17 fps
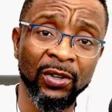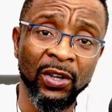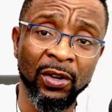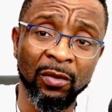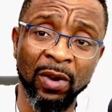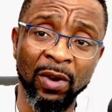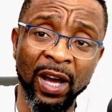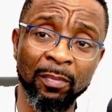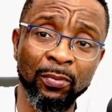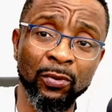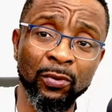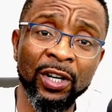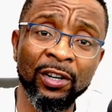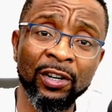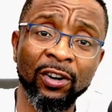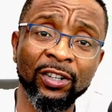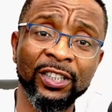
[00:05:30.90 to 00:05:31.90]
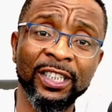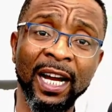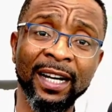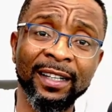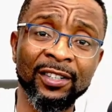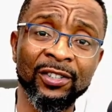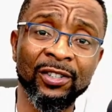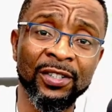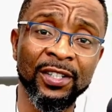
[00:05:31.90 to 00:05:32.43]
by pulling all their
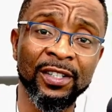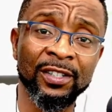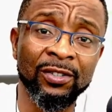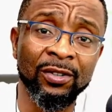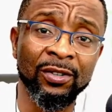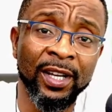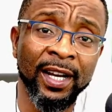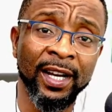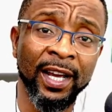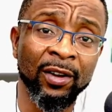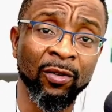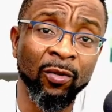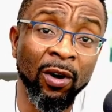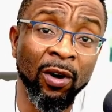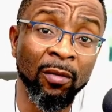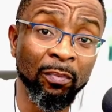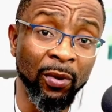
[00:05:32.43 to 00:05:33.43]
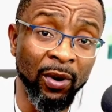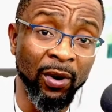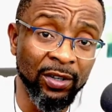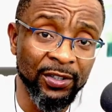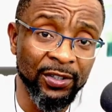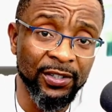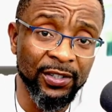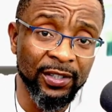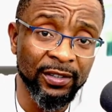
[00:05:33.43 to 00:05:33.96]
resources together in one
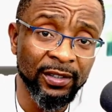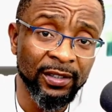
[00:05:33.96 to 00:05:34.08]
pot.